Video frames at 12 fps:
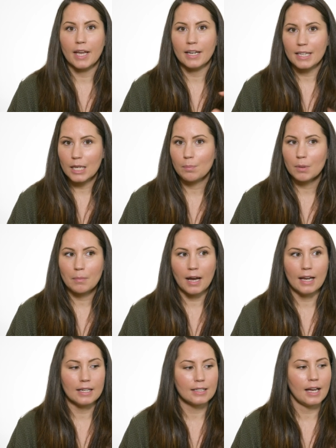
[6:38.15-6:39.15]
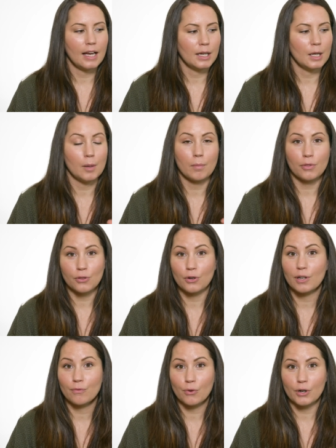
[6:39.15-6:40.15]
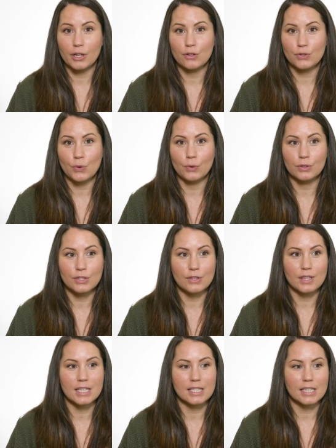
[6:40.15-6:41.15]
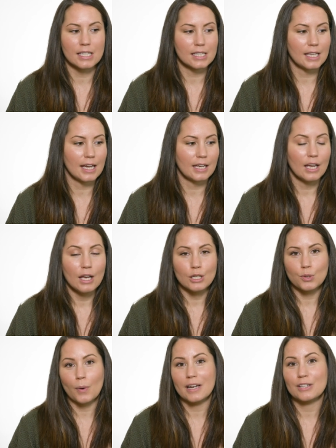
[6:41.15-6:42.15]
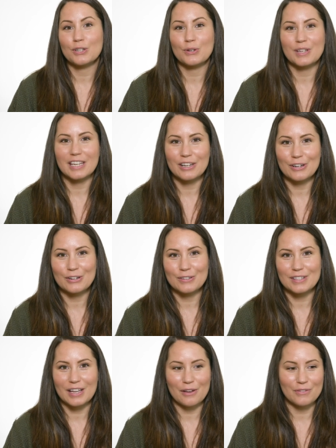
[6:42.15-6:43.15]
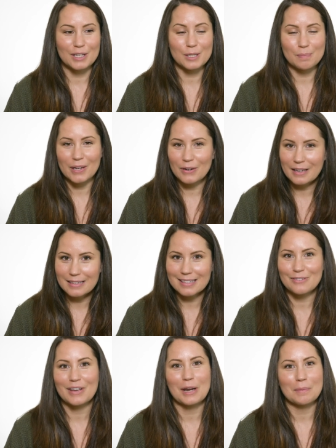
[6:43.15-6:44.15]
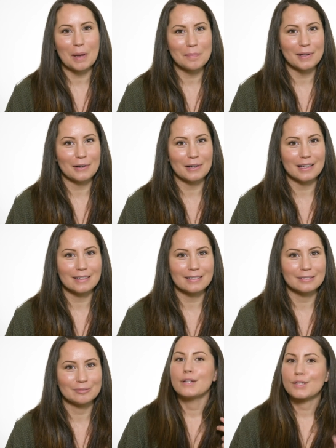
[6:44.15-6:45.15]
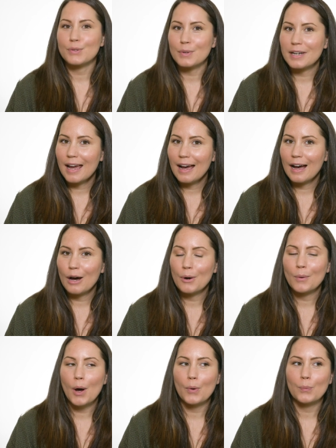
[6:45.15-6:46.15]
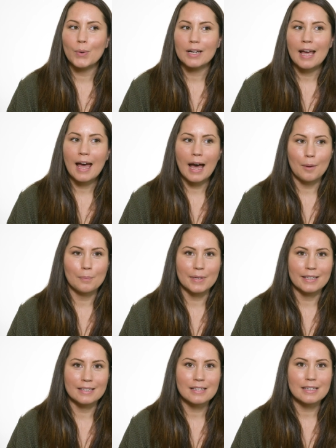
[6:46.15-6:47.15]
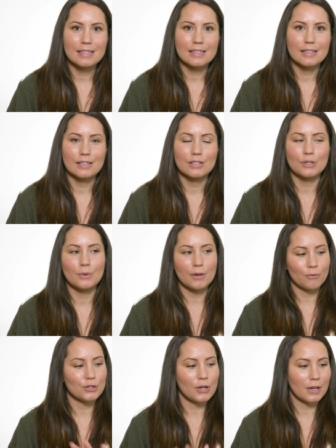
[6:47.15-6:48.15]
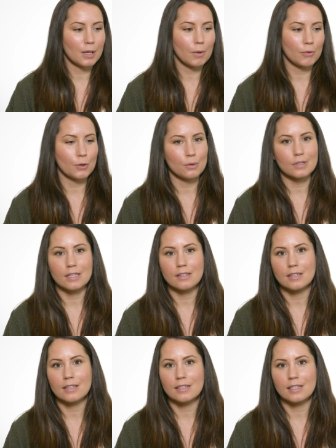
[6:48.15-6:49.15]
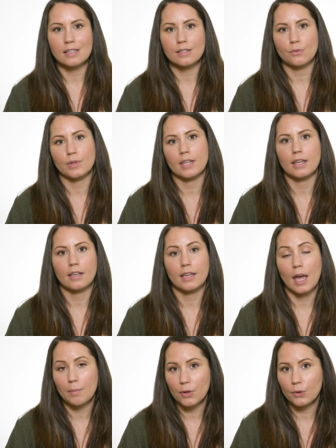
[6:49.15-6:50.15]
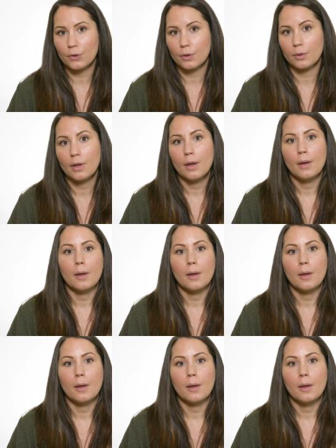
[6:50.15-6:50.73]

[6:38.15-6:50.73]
And keep in mind, I am thirty-four years old, so this is like twenty-two years of experience of getting my period. So now, what happened? So if we're talking about those instances with a chemical